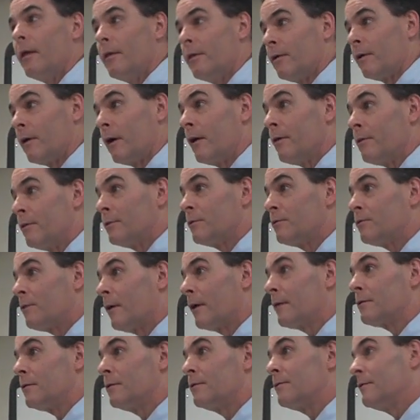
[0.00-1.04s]
There are other
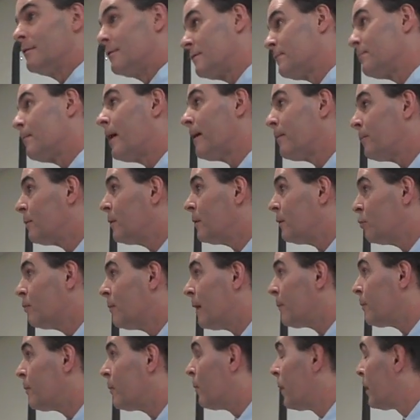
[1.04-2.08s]
instructors, and this might be, you
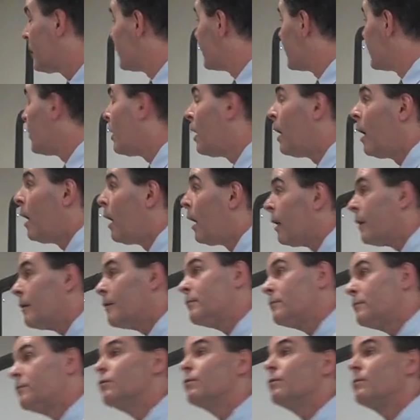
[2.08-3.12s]
might be one of them.
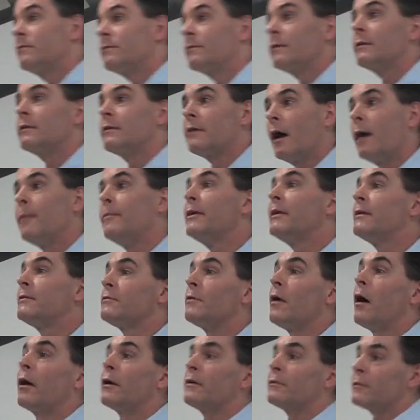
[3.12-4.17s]
Students can come in as
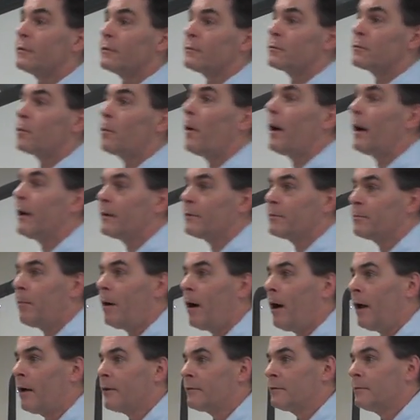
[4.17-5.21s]
long as they're as quiet as
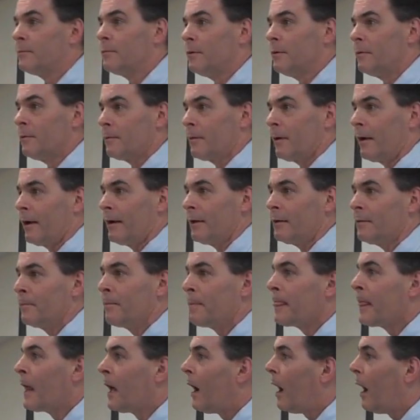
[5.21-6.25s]
possible, right?
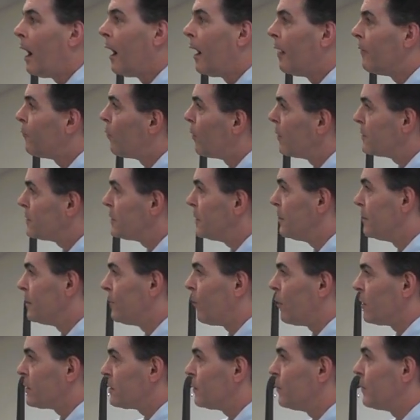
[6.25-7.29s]
Fortunately,
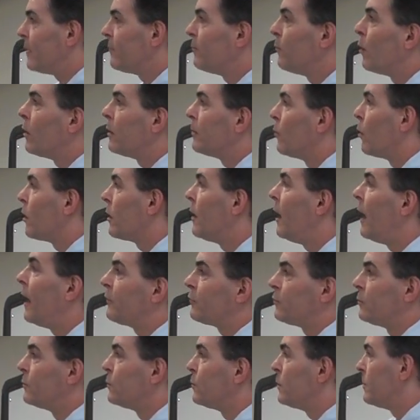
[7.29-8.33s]
we have more and more
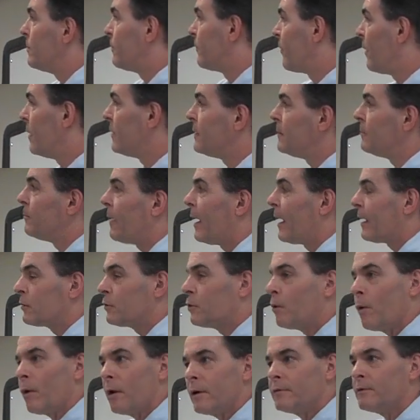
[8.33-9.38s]
classrooms with front and back
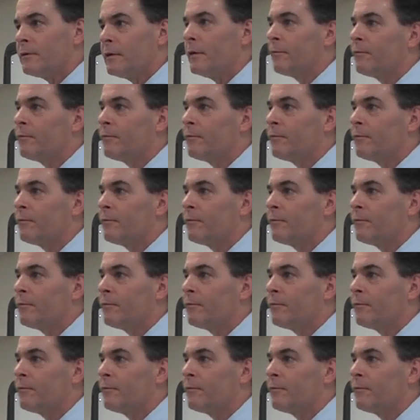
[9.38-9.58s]
doors.